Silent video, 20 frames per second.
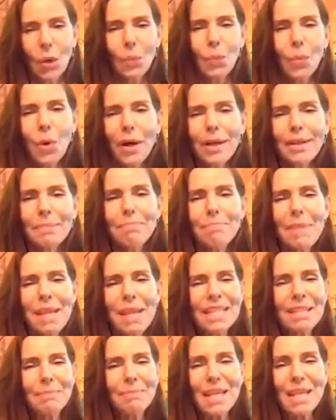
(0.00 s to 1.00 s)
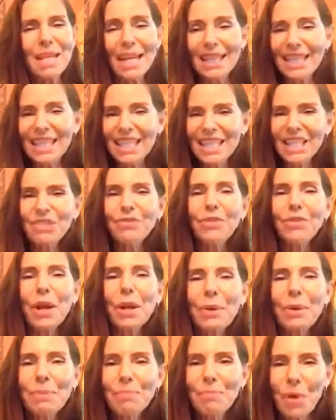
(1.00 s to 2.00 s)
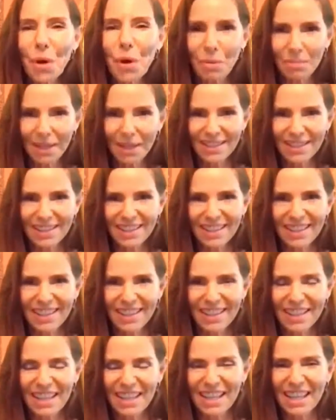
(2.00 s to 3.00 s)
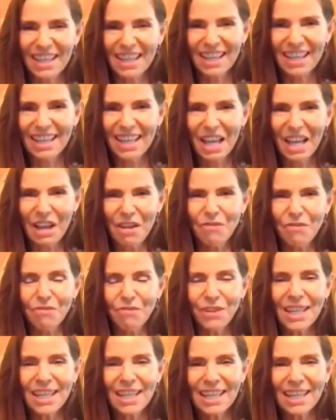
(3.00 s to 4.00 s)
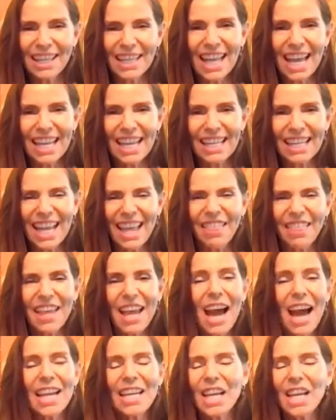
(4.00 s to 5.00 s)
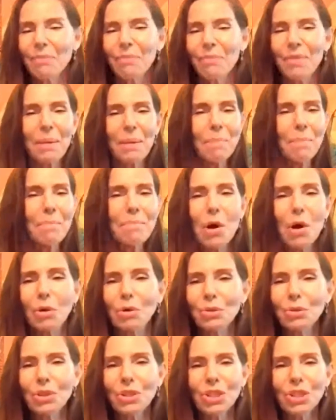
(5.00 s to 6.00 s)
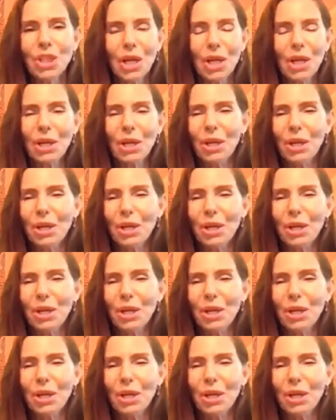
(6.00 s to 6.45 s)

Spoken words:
what makes me at this very moment feel like I am the most,